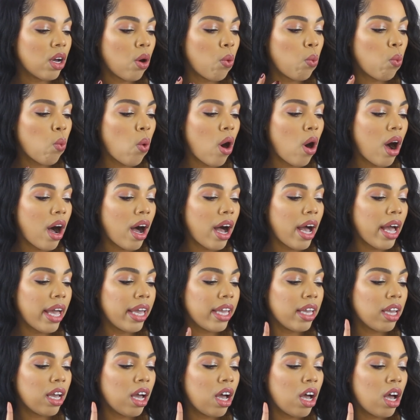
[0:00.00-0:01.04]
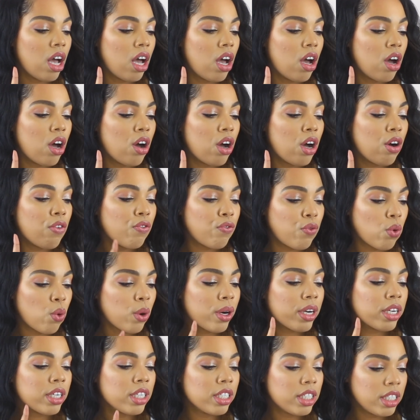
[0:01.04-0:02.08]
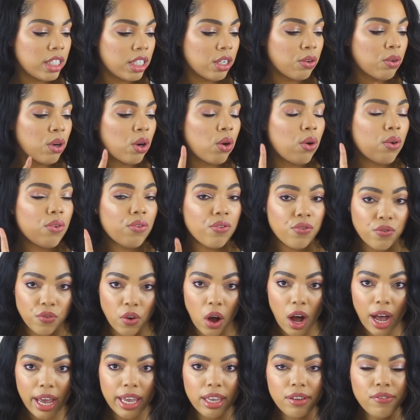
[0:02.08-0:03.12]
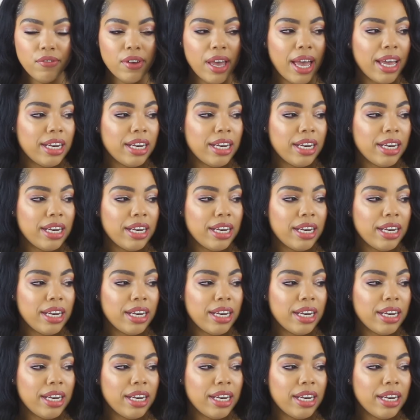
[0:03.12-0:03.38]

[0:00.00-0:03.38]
Y405